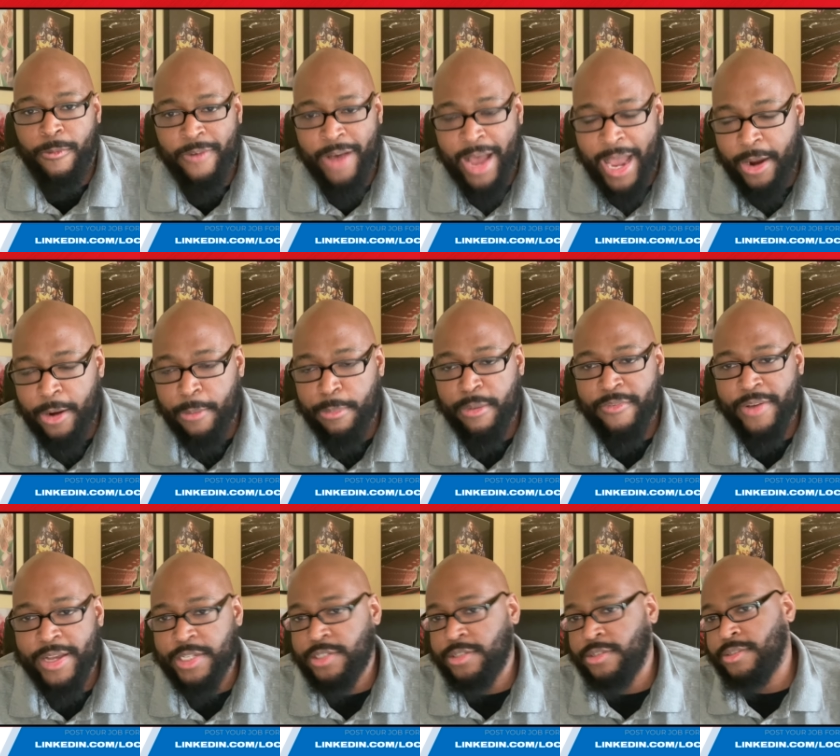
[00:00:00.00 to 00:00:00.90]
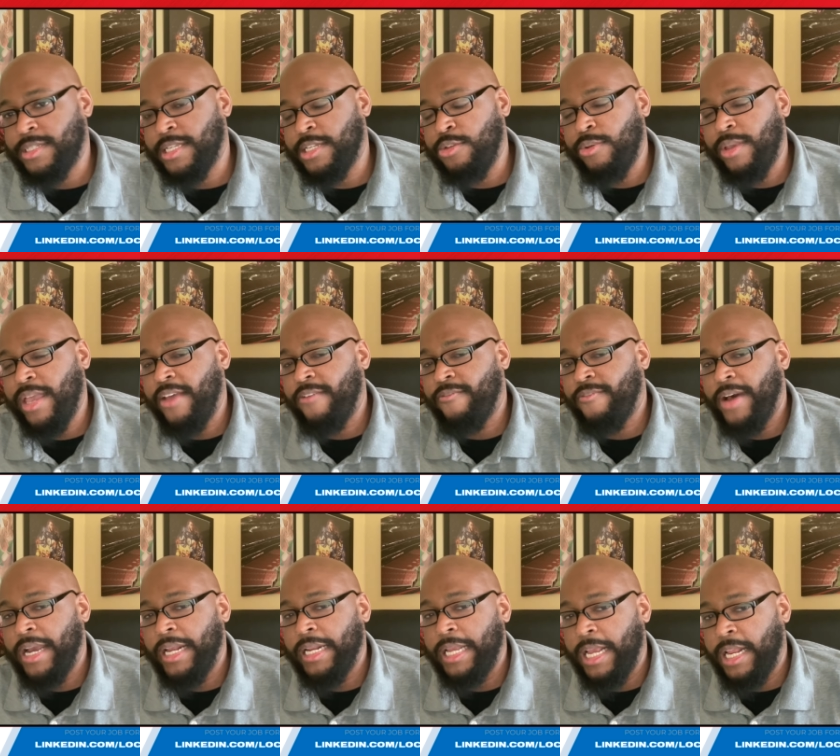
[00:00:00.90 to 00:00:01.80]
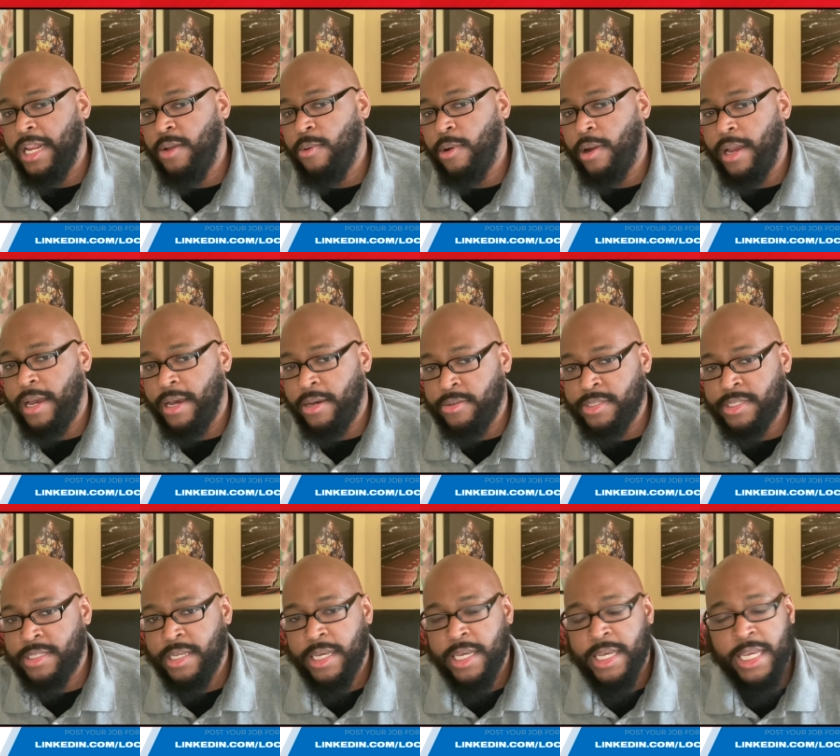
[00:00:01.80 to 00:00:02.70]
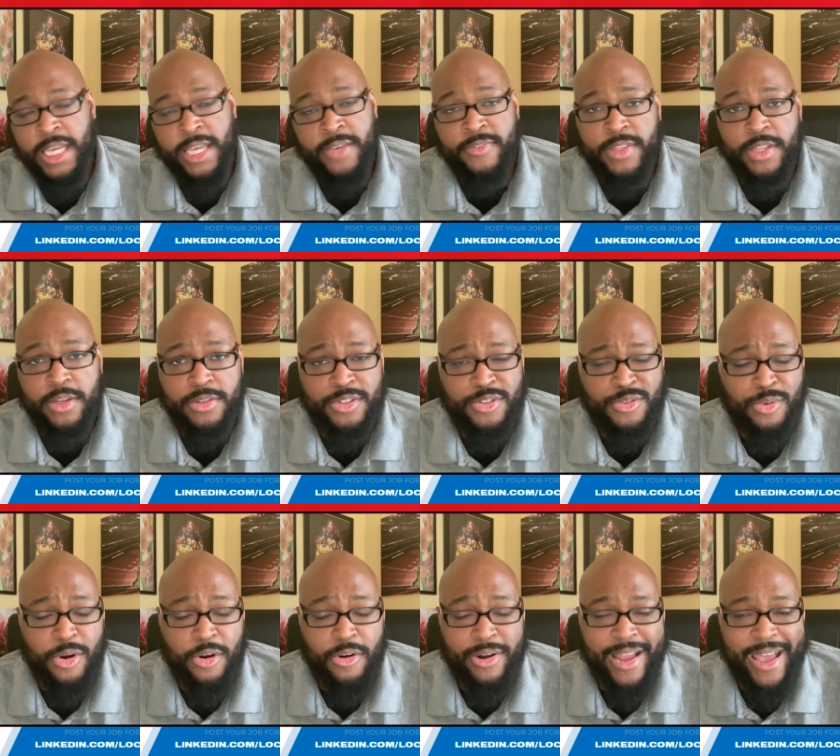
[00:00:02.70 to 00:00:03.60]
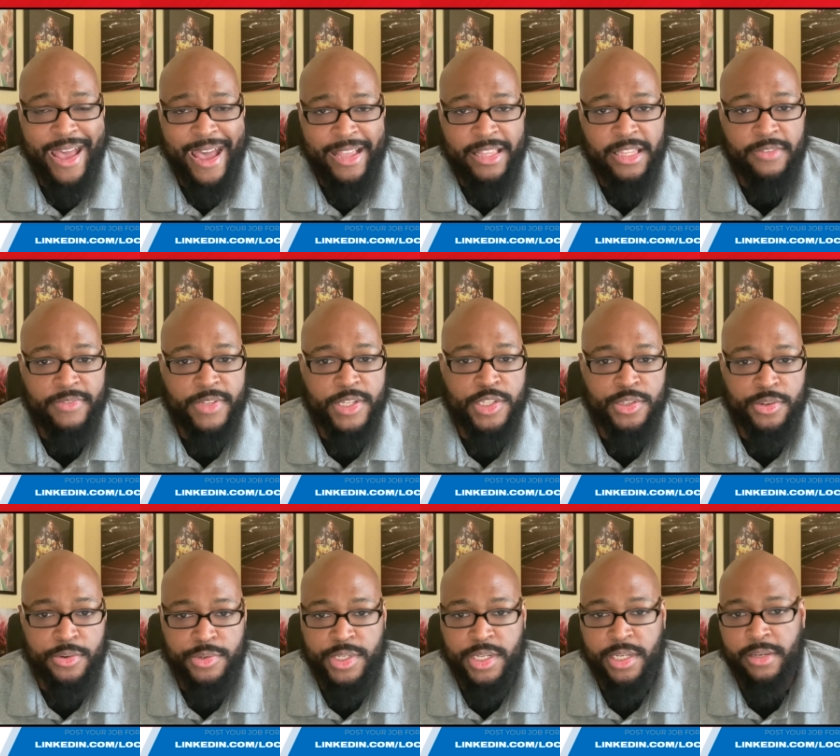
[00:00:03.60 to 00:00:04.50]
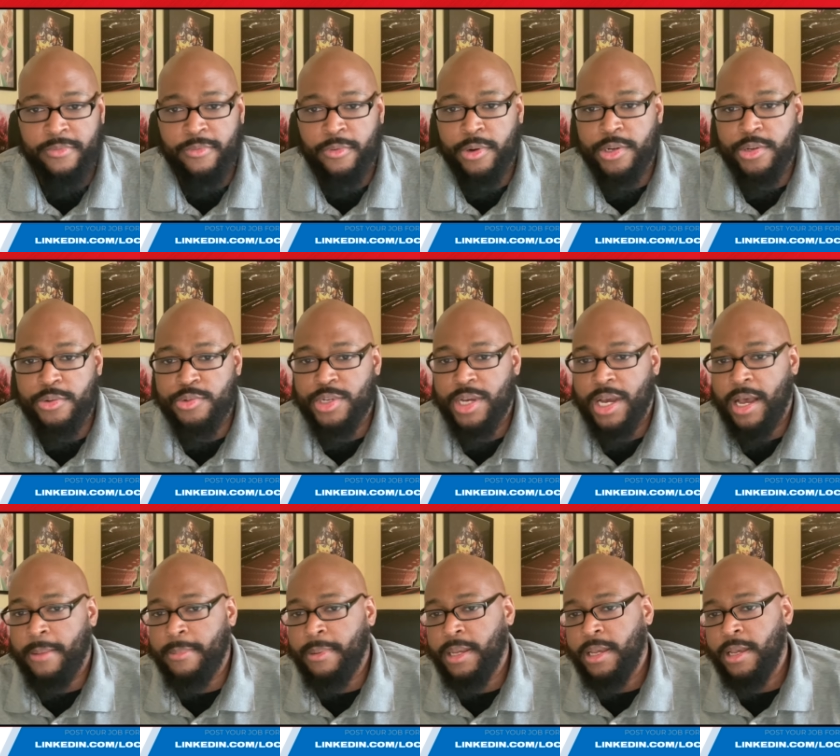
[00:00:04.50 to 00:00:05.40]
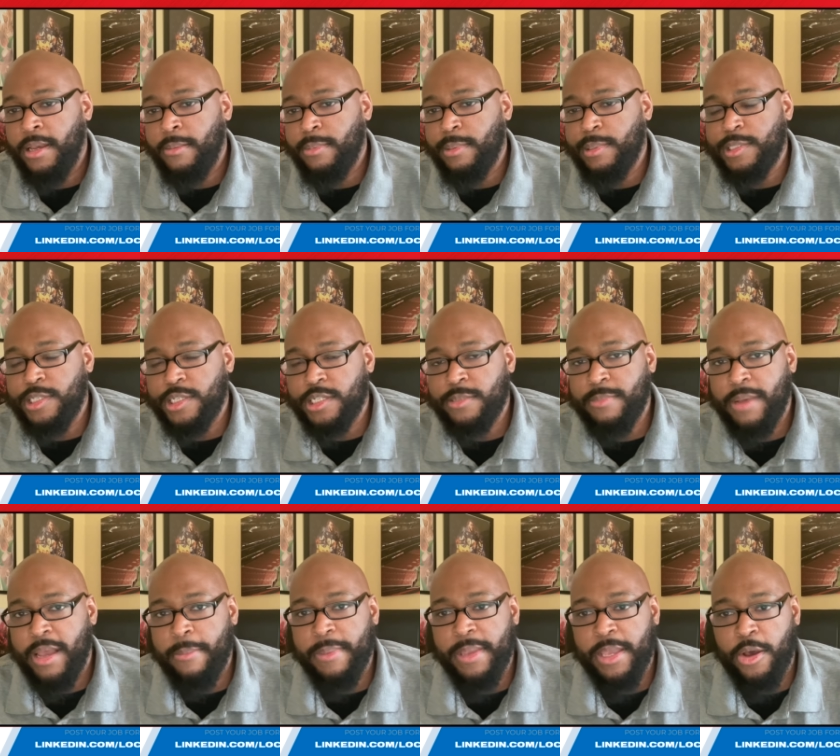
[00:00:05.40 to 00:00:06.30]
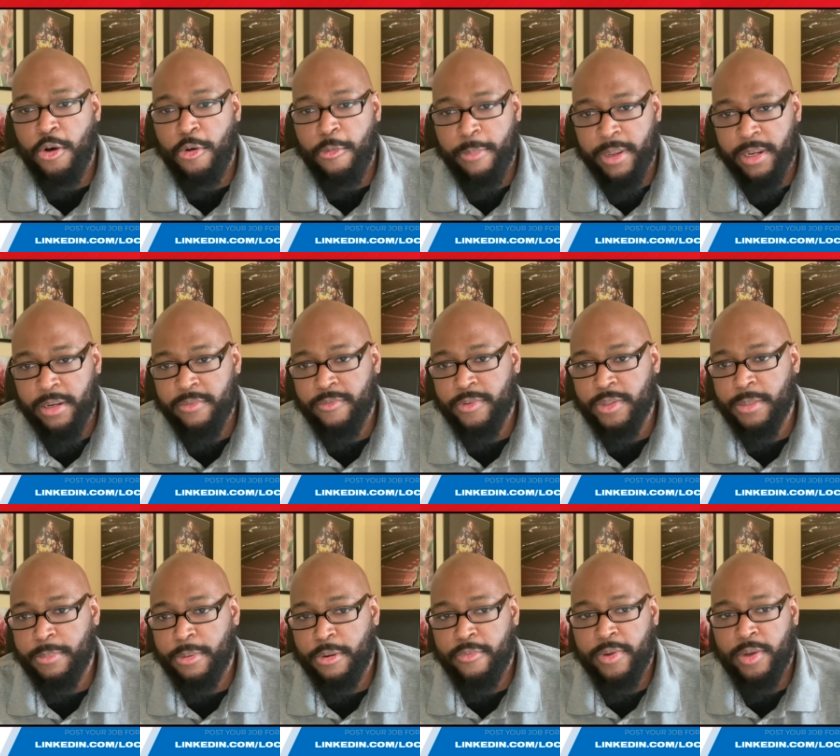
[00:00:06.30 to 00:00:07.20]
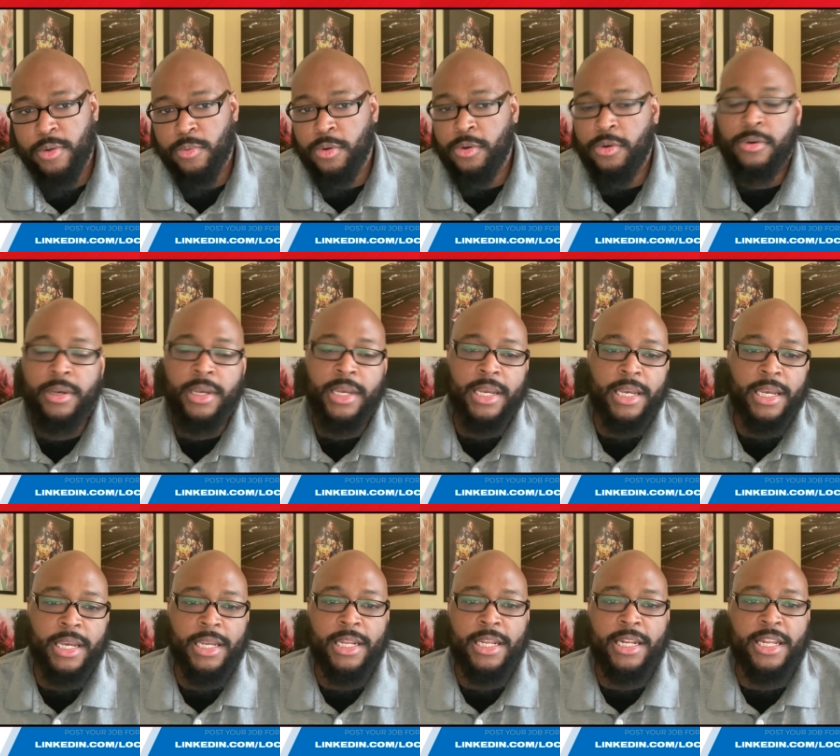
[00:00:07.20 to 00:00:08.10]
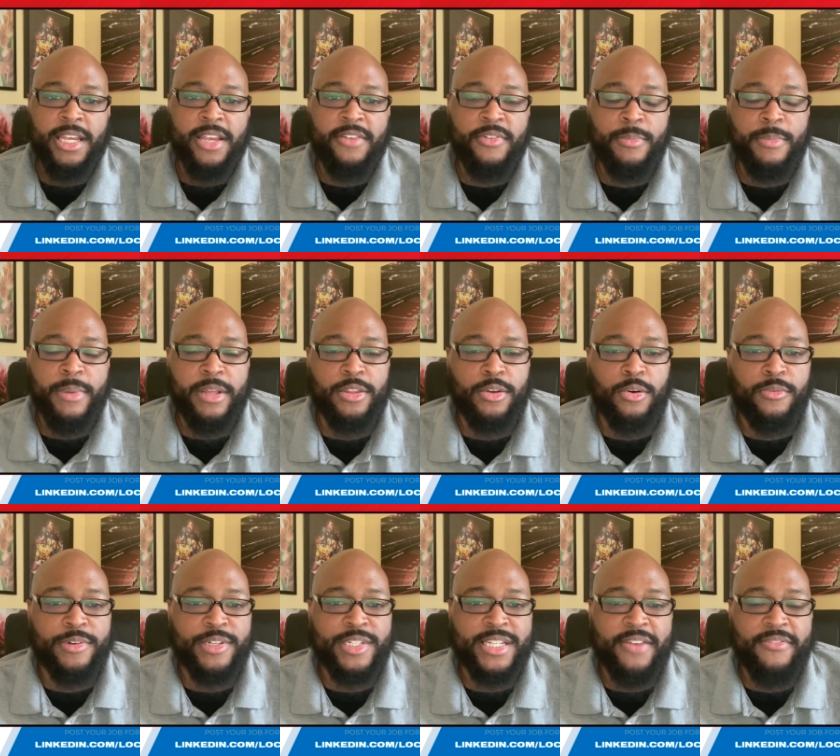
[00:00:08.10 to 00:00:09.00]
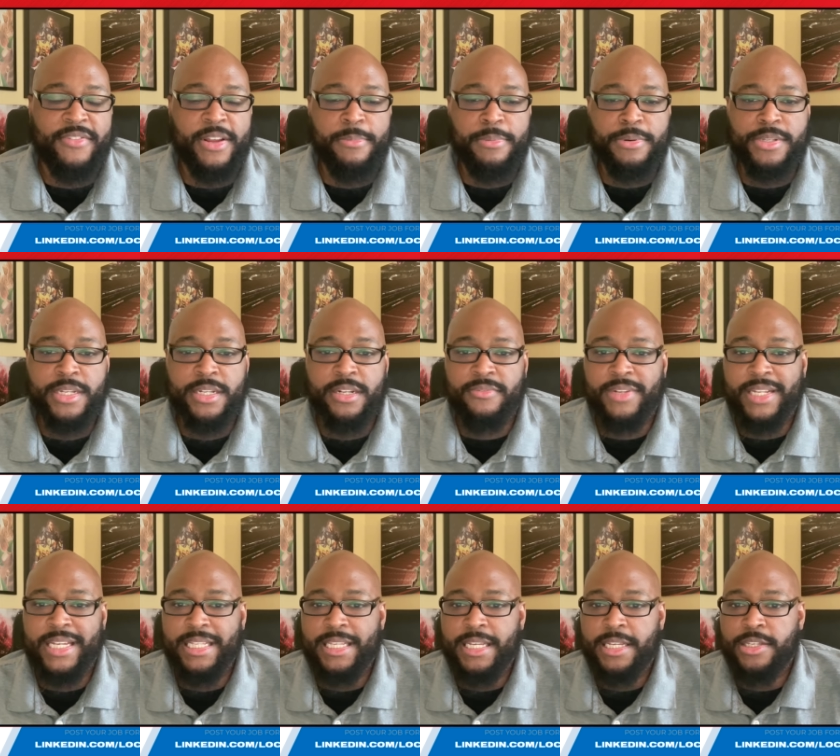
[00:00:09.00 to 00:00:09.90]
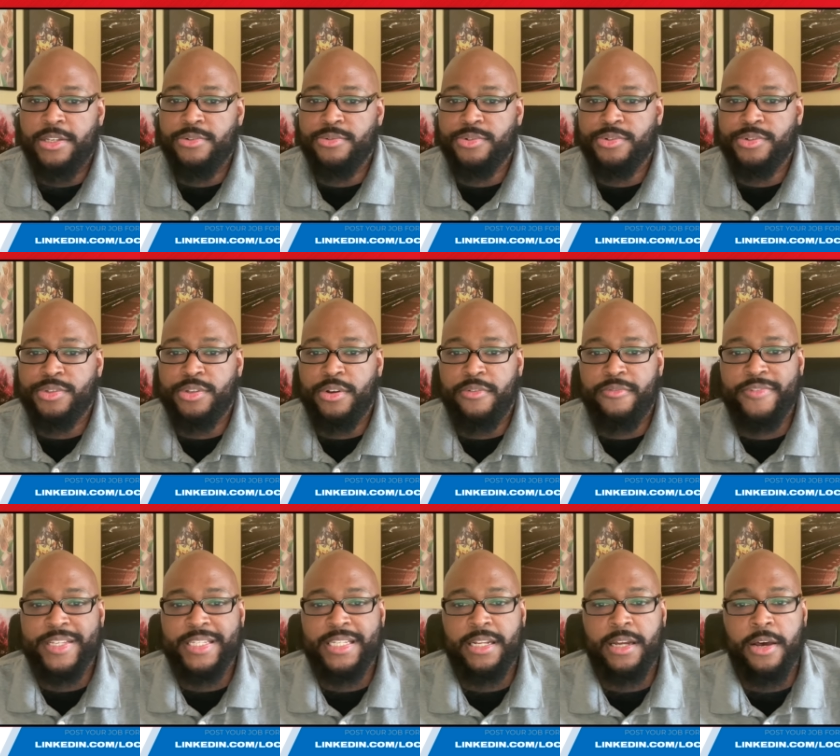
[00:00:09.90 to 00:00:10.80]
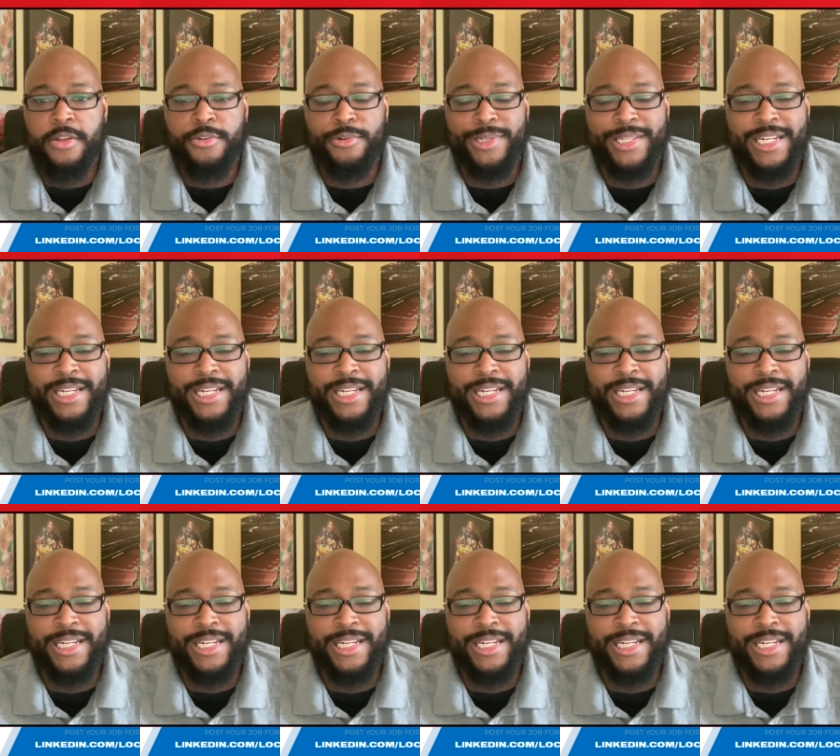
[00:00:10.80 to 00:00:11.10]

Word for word: hire professionals that you can't find anywhere else, even those who aren't actively searching for a new job but just might be open for the perfect role in any given month. Over 70% of LinkedIn users don't visit other